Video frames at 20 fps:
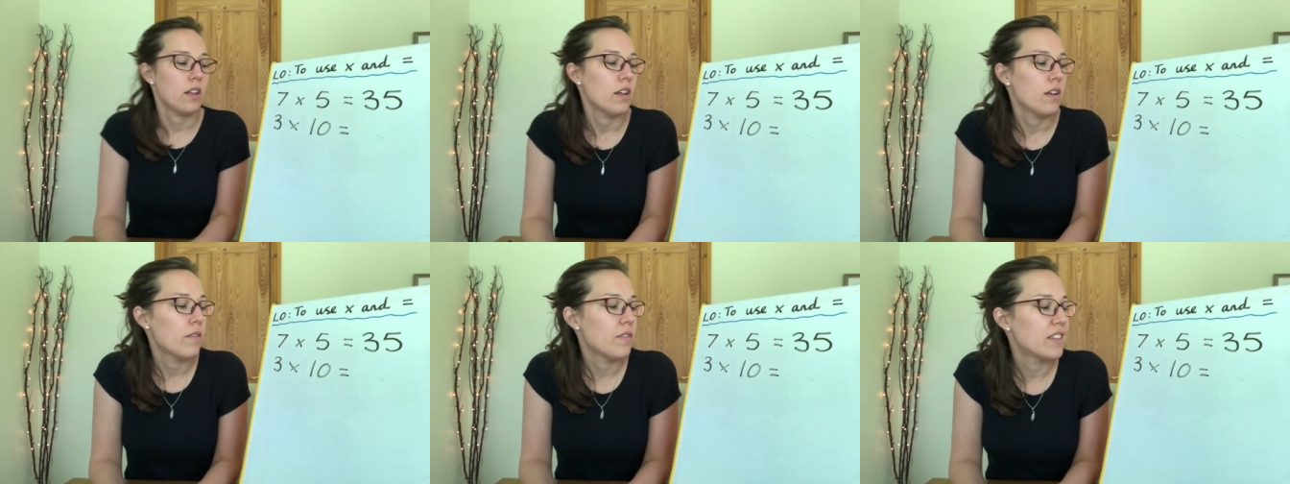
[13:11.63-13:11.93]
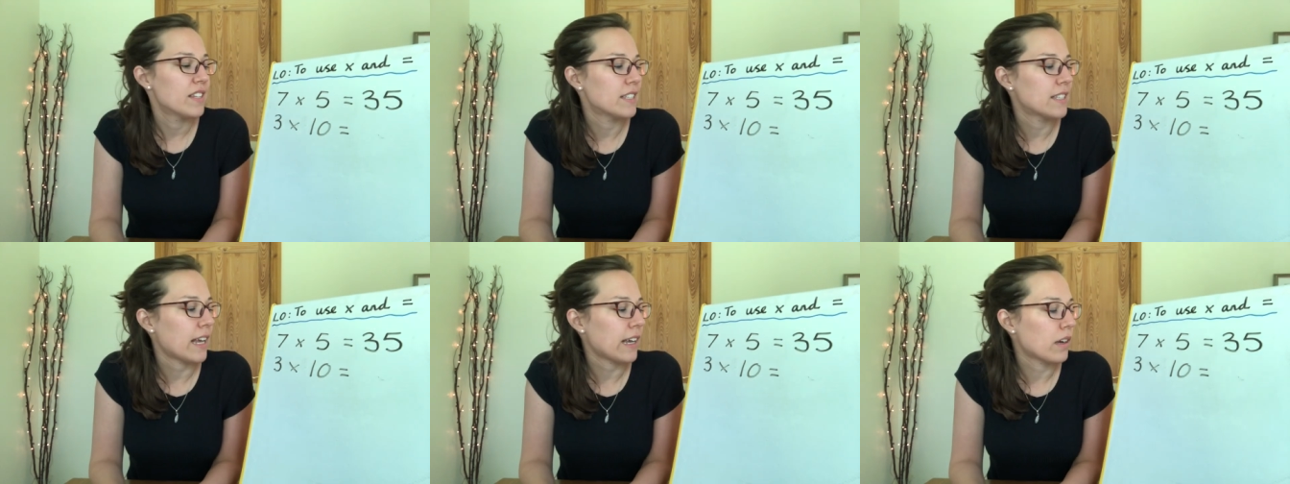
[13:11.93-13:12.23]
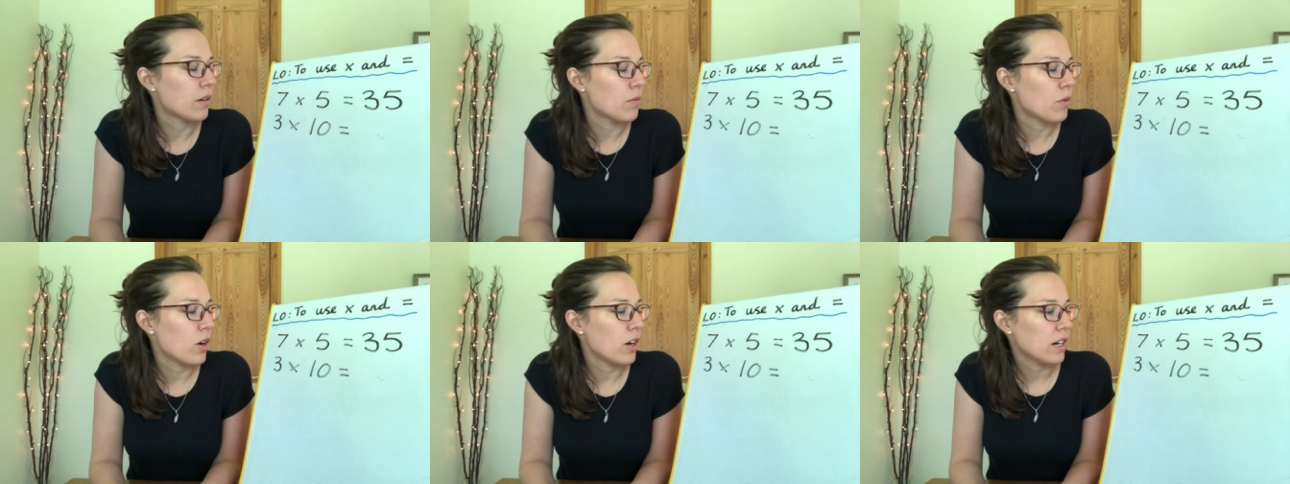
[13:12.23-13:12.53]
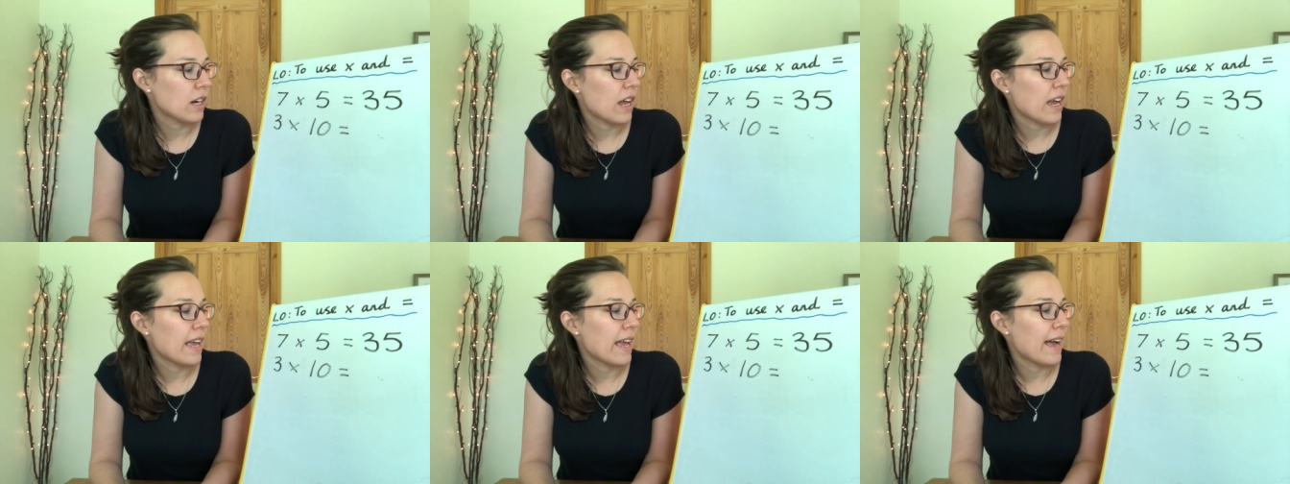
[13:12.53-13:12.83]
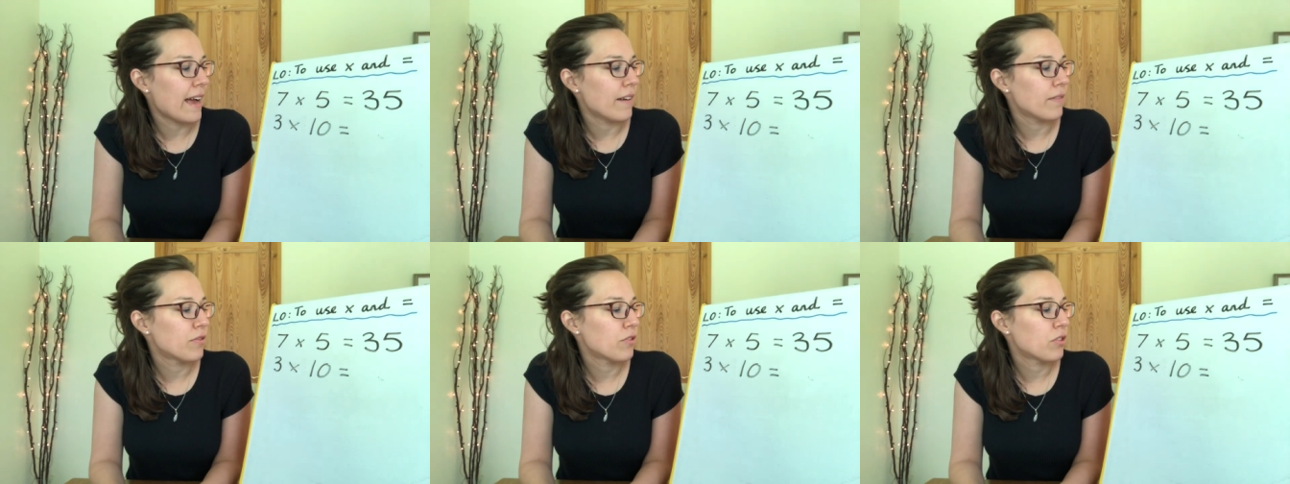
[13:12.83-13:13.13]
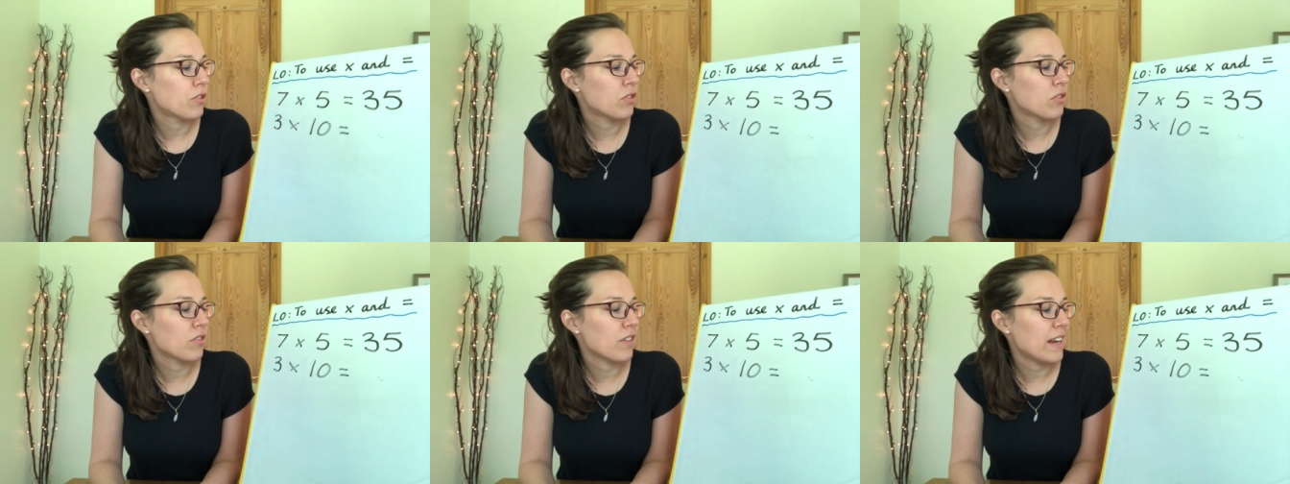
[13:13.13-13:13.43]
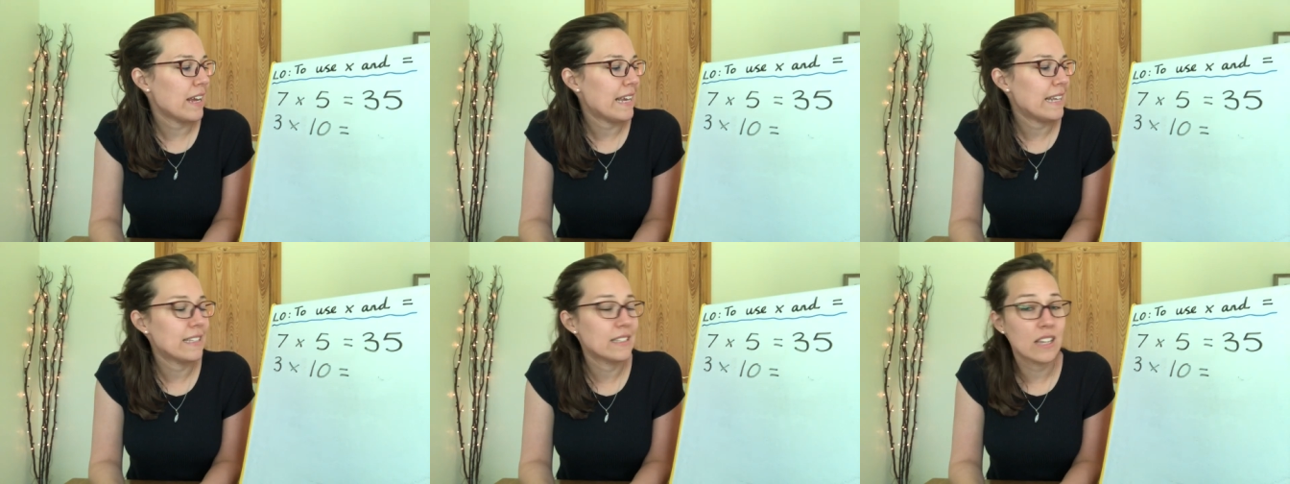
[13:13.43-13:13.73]
For the second one, I have
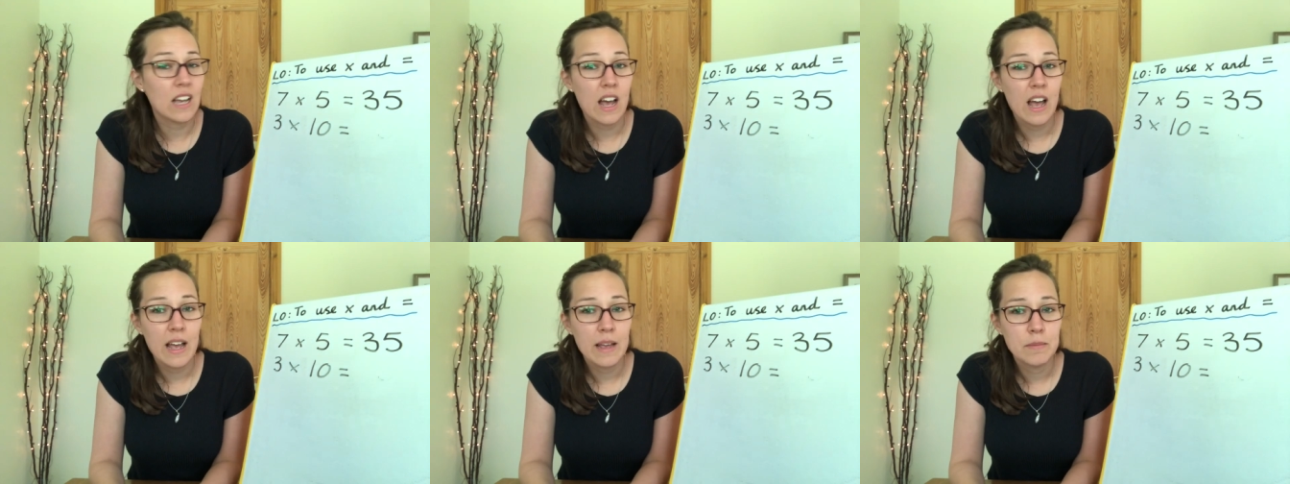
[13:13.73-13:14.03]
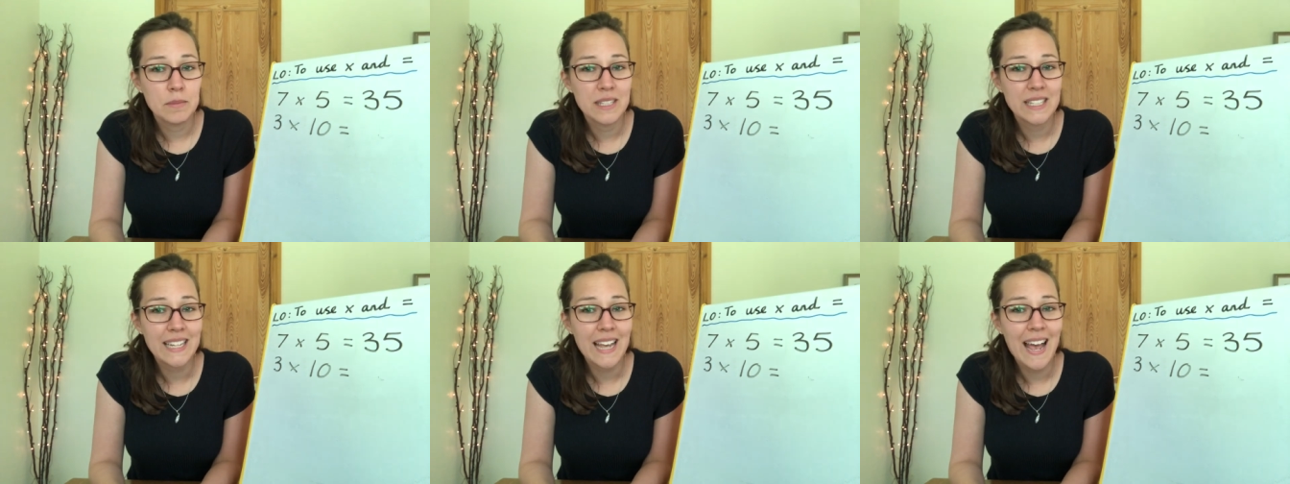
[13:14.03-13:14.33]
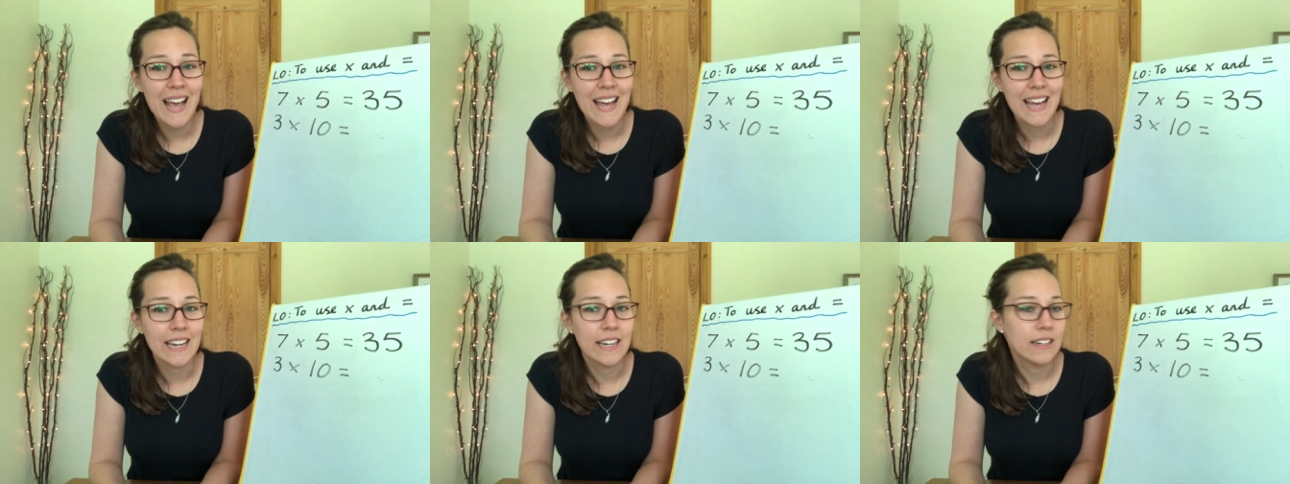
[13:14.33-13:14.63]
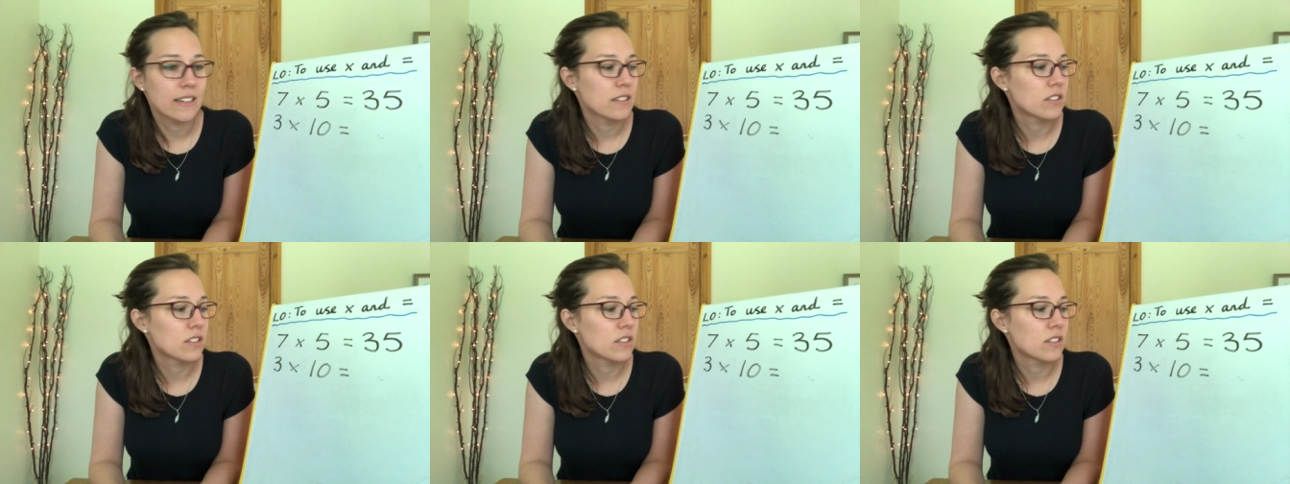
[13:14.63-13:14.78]
three times 10.